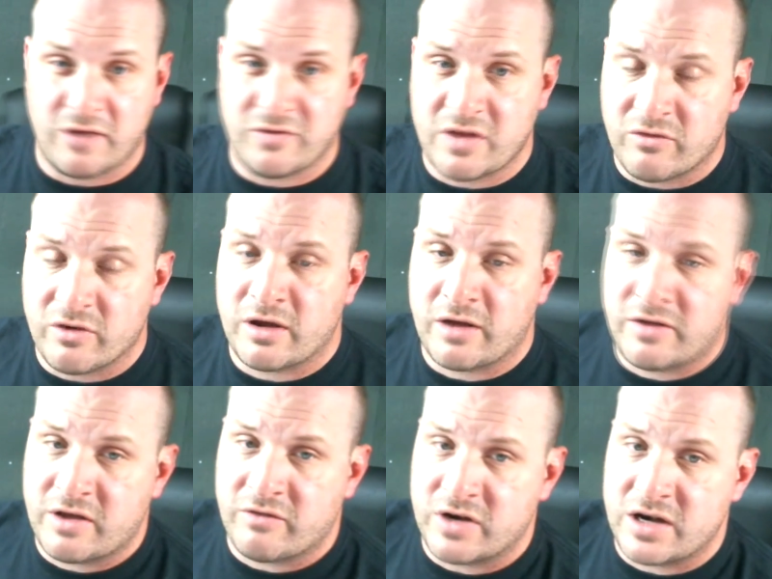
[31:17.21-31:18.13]
I've
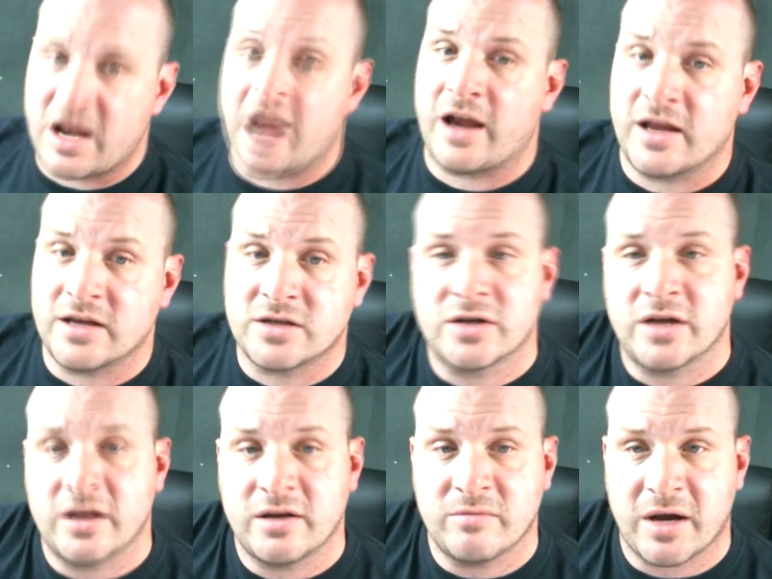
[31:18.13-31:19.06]
never not answered
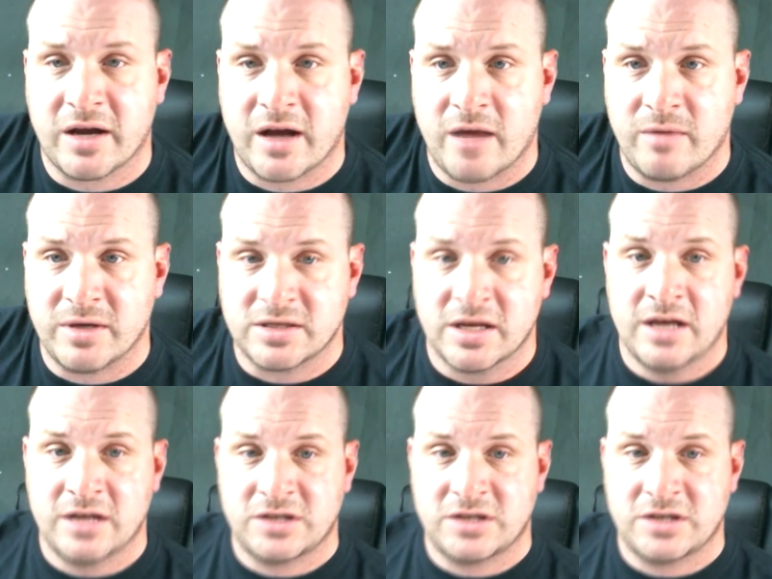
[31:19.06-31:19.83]
any of my comments.